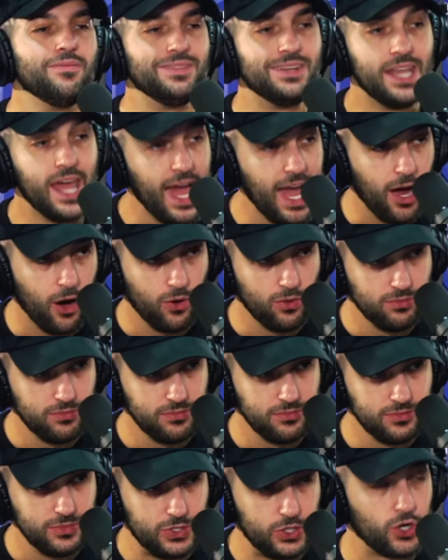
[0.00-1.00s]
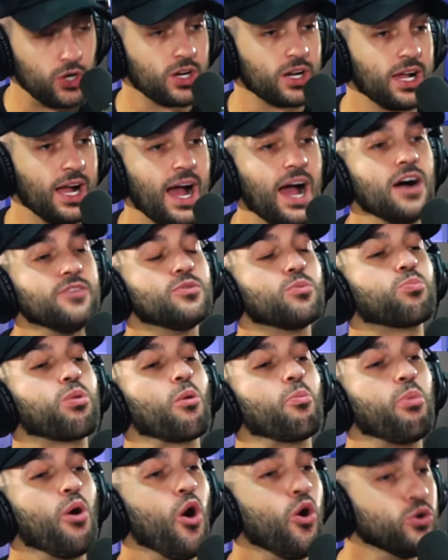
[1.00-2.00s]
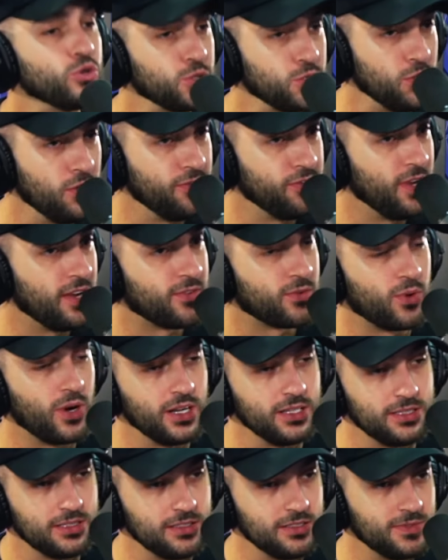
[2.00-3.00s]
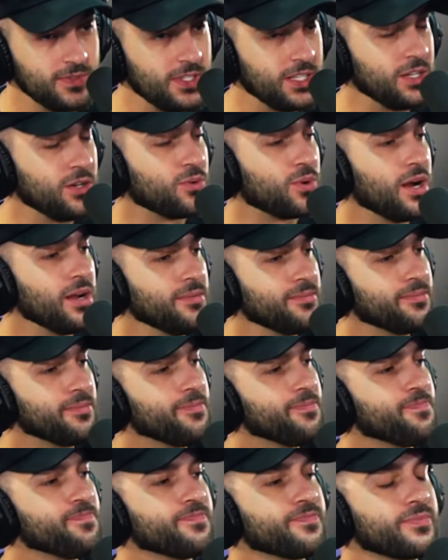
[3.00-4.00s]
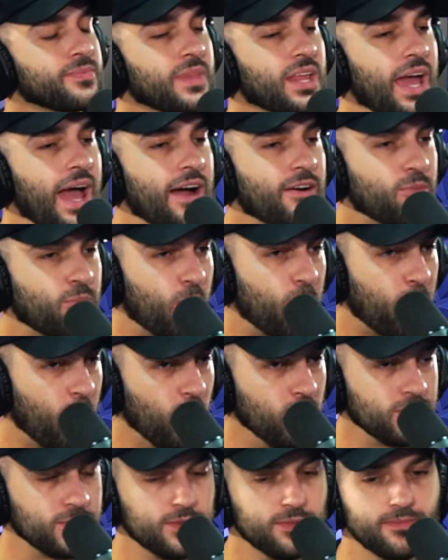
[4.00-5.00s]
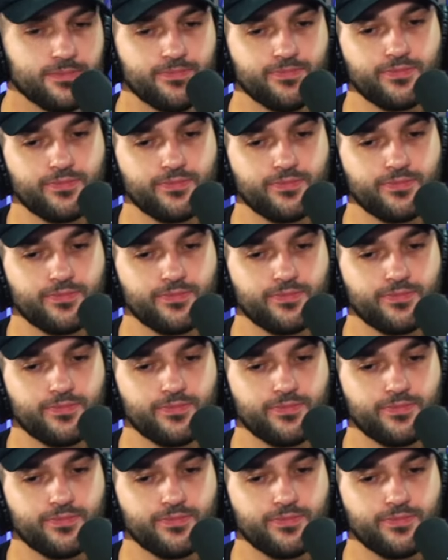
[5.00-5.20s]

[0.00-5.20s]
Now, Durk, I have a proposal. If you ever run into this video, right? I have a proposal.